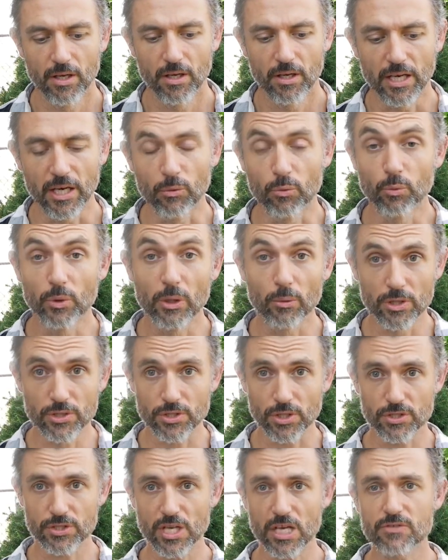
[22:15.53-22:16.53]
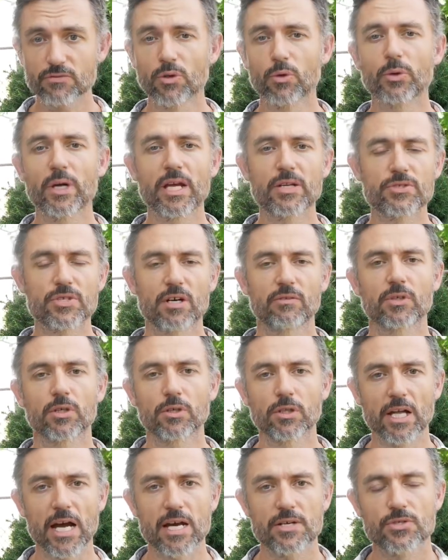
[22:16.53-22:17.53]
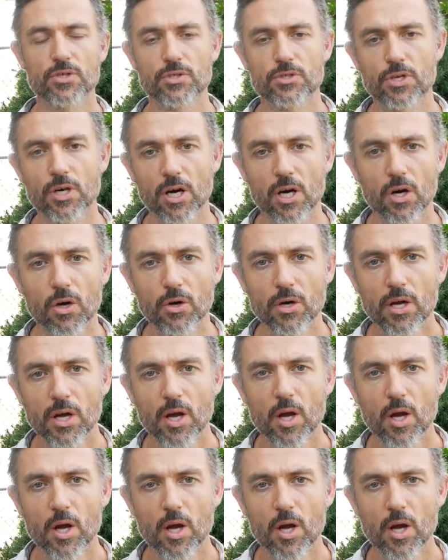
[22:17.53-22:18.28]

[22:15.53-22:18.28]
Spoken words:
we were successful. We had several classes go,